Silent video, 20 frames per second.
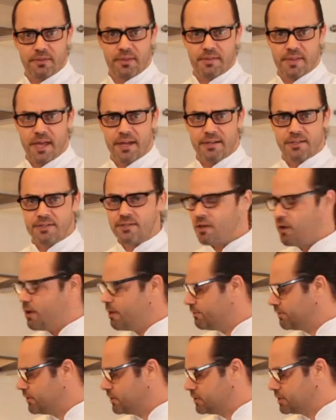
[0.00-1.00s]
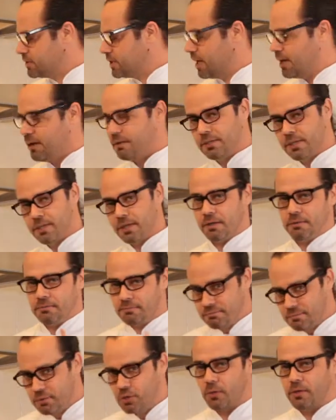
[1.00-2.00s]
that they deserve and,
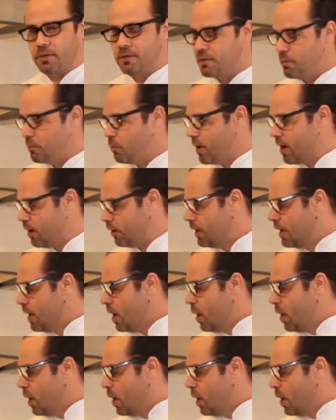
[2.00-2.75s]
cooking them well.